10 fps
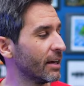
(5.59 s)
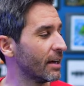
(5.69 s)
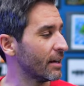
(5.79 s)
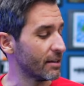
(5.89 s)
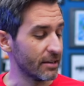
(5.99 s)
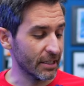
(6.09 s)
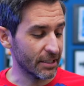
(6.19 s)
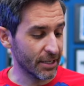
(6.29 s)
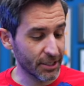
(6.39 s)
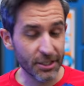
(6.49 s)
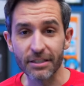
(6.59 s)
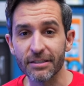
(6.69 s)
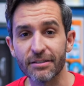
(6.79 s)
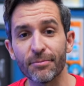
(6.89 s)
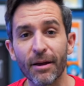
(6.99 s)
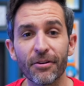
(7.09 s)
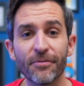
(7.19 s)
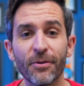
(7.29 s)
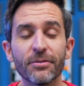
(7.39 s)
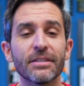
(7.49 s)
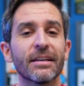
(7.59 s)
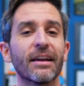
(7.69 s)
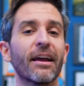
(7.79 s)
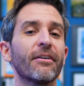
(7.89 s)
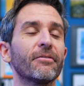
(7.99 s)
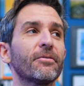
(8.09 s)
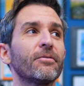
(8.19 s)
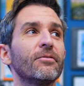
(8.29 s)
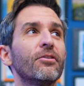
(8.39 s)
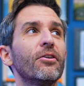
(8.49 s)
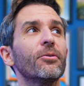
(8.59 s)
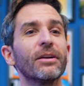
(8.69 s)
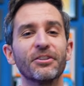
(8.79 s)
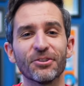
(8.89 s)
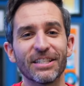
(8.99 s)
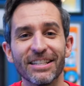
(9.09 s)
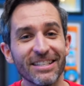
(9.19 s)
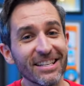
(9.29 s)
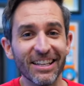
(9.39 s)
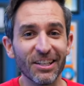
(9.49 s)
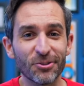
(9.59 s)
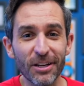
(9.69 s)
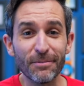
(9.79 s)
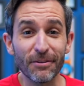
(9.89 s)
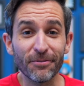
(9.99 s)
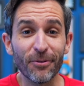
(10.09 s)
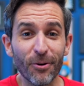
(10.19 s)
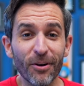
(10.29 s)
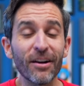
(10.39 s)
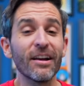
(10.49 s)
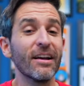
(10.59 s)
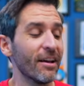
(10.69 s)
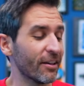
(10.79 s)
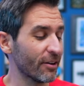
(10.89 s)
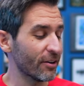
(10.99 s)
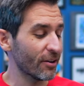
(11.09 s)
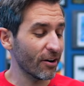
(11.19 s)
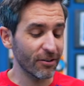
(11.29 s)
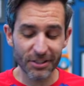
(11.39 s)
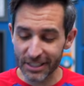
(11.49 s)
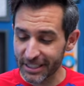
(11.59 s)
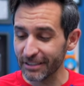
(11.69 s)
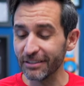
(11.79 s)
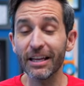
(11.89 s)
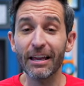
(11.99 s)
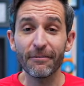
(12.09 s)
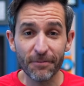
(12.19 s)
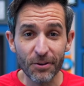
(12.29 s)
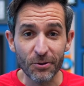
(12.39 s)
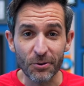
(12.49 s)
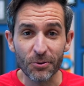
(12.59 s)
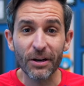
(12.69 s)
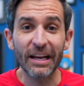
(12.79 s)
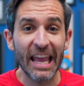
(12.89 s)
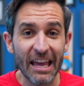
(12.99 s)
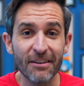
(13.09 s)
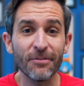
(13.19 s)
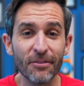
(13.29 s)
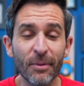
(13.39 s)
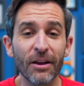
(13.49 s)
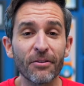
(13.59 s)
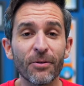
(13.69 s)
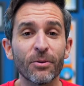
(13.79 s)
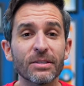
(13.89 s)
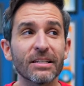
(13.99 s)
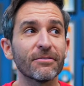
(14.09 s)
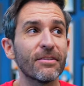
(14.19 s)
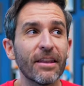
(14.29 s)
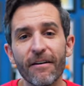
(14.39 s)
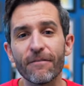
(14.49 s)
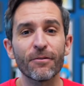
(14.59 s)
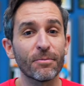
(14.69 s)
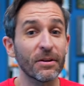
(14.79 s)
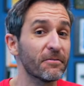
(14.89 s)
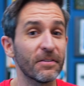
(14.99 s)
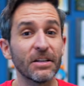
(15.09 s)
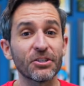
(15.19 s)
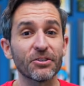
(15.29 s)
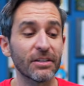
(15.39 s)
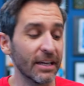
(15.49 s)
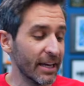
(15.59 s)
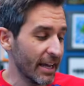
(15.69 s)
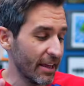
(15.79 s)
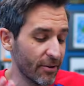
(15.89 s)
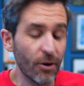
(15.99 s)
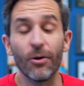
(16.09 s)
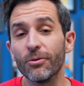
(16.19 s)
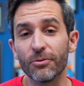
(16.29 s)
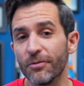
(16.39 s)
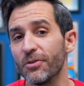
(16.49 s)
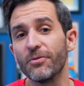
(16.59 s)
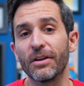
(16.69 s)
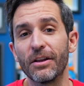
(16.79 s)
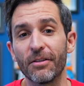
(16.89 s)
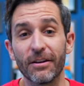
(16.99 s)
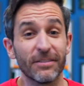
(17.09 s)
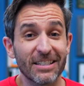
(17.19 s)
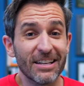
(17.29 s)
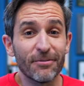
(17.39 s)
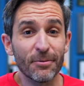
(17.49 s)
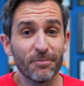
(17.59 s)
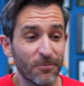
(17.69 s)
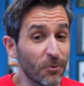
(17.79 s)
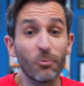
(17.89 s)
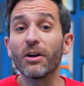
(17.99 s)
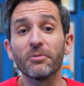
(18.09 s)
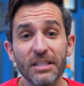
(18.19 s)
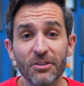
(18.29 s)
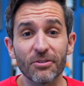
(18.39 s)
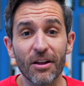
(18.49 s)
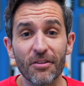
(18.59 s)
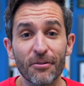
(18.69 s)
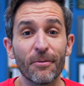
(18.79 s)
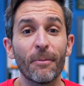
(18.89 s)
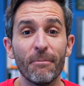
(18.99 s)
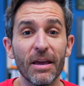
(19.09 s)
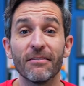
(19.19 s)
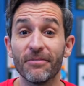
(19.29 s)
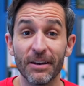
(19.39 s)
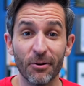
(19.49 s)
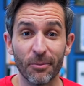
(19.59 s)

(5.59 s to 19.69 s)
an addiction to microphones that I have no interest in seeking treatment for, there are still a few, a handful of microphones that have never been featured in their own review video that I've just never, for one reason or another, made a video